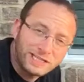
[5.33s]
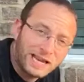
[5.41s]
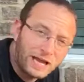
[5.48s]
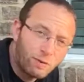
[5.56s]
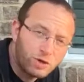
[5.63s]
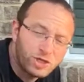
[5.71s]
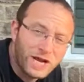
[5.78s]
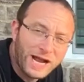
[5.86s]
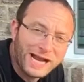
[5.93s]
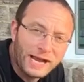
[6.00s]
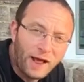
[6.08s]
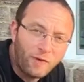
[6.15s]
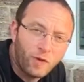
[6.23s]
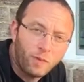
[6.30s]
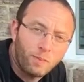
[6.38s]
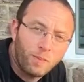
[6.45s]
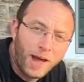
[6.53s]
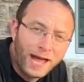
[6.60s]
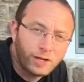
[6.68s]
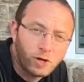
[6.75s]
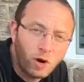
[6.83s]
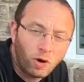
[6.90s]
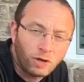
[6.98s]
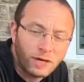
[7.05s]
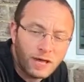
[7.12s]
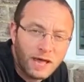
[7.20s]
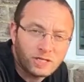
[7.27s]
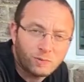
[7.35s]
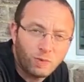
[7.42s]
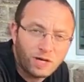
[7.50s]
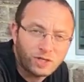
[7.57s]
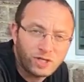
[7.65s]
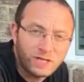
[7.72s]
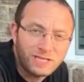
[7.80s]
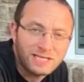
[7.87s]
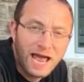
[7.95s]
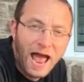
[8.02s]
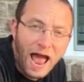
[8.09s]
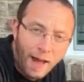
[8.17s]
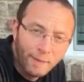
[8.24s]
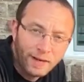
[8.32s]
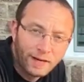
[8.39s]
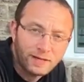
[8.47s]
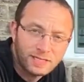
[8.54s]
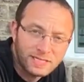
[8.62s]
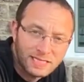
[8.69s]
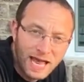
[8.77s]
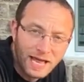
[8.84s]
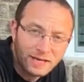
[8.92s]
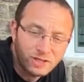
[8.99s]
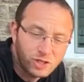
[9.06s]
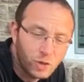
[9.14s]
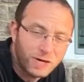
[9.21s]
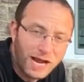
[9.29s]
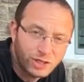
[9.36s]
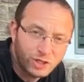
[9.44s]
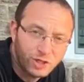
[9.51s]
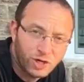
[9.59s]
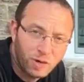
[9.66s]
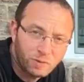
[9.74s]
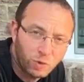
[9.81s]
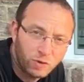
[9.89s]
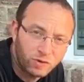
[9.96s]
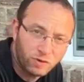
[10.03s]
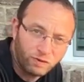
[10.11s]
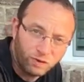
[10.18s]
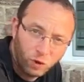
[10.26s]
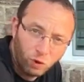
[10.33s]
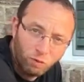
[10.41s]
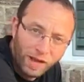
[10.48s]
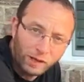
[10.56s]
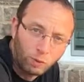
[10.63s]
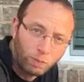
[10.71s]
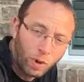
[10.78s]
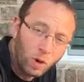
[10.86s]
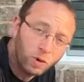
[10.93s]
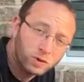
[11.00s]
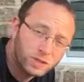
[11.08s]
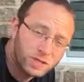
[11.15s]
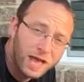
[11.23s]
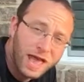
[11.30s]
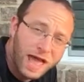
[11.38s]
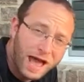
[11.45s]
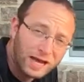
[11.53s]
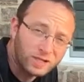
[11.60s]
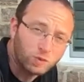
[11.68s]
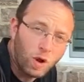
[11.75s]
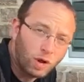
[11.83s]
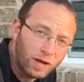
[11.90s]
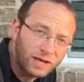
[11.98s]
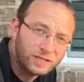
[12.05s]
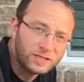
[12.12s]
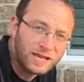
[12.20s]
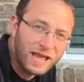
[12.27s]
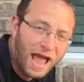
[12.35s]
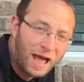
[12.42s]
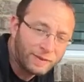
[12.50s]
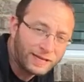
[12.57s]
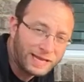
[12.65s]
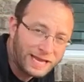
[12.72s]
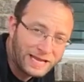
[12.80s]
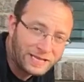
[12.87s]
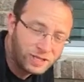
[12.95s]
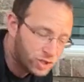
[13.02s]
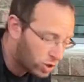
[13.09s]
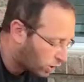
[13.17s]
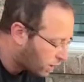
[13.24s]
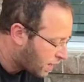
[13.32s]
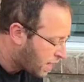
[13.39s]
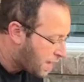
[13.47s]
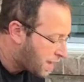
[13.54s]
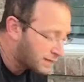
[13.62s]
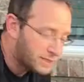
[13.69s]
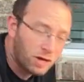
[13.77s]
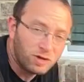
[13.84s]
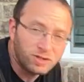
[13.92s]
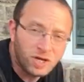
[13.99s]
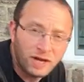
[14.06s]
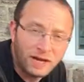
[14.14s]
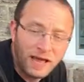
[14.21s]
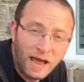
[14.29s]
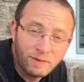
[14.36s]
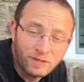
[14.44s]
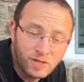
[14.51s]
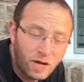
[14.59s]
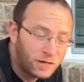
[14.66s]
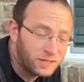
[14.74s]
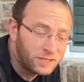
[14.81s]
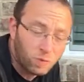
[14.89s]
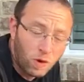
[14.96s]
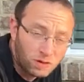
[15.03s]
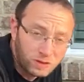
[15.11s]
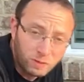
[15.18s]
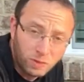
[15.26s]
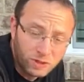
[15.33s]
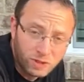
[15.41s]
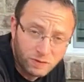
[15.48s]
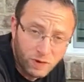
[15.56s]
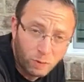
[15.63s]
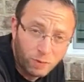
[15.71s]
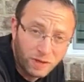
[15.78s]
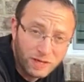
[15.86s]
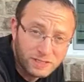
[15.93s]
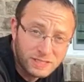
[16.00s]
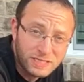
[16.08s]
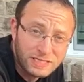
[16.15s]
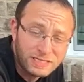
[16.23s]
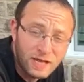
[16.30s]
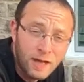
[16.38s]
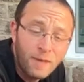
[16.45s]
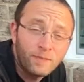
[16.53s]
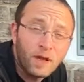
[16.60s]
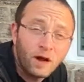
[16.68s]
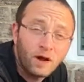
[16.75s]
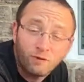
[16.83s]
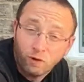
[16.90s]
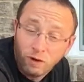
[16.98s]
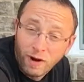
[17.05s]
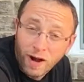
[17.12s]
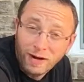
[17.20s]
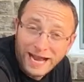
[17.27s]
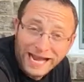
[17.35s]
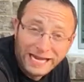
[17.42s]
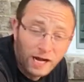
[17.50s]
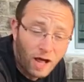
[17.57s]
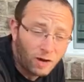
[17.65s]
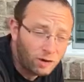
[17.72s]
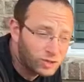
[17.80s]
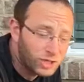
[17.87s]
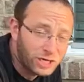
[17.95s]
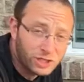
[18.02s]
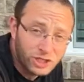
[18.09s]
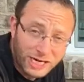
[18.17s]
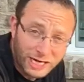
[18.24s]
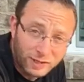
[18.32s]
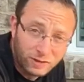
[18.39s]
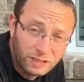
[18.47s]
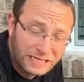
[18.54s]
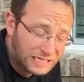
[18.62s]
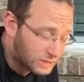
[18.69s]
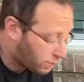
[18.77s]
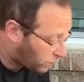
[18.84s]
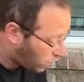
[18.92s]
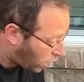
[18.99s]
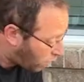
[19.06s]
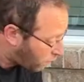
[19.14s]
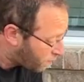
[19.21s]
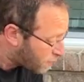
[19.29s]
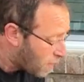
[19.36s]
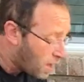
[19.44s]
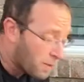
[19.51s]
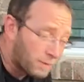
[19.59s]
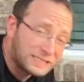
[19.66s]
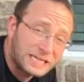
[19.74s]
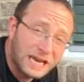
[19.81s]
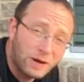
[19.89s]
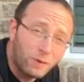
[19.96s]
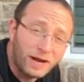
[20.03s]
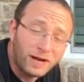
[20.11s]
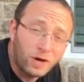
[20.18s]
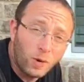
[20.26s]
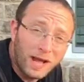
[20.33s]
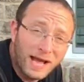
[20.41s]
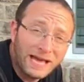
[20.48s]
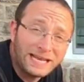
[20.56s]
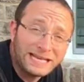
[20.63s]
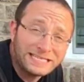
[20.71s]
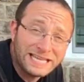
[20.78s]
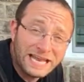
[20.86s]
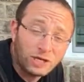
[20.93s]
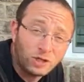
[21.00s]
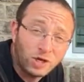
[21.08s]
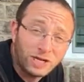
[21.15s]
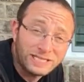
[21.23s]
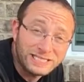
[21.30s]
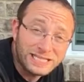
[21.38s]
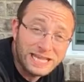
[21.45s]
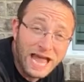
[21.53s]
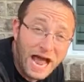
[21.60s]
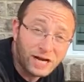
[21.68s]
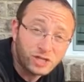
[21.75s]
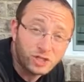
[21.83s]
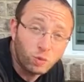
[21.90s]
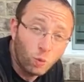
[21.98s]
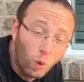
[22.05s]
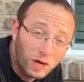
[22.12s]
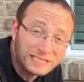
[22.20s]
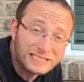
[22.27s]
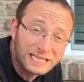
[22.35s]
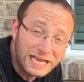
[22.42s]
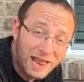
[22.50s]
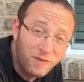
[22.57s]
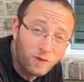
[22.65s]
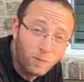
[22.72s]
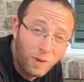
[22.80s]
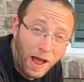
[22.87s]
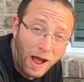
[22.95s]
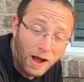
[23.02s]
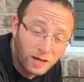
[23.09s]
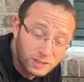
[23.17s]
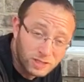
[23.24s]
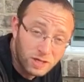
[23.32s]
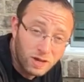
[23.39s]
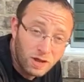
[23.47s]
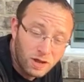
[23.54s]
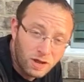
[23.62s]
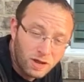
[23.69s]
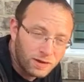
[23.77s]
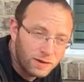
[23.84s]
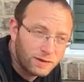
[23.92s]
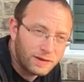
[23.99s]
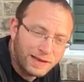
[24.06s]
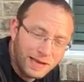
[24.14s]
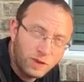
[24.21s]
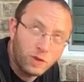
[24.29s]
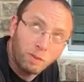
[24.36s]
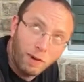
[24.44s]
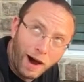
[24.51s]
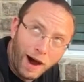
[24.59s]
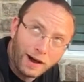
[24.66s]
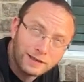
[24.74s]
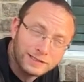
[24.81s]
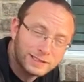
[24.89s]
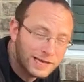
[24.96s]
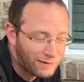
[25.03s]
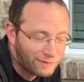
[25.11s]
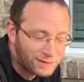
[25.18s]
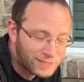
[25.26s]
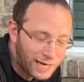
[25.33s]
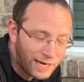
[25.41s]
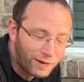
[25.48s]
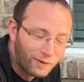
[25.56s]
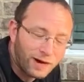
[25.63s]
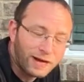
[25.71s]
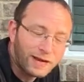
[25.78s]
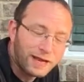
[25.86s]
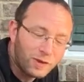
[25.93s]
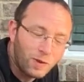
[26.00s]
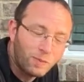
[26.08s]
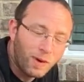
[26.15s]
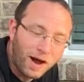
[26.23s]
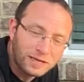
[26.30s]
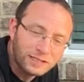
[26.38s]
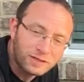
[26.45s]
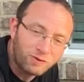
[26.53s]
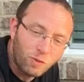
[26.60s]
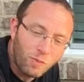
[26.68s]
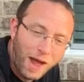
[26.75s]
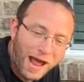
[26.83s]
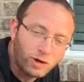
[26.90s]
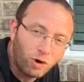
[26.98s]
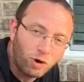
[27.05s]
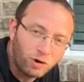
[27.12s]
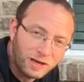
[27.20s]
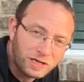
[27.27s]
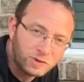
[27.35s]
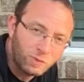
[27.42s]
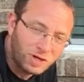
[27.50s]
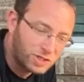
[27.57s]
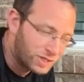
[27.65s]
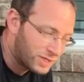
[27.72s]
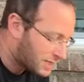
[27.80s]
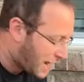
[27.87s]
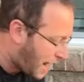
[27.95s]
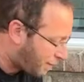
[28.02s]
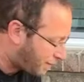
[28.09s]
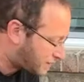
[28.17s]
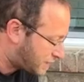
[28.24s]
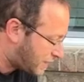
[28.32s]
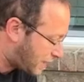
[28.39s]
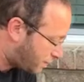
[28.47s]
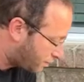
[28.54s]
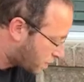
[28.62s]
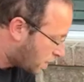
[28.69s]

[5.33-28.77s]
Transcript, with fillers: Today we're checking out the Backyard Expressions hammock set. So it actually comes with the full metal post as well as the hammock insert. Sells on Amazon as well as a bunch of other places uh, for around $80. You can check out the links below. But today we're going to go ahead and take a look and see actually what's in the box. In the box, can't even say it right. In the box of the Backyard Expressions hammock set.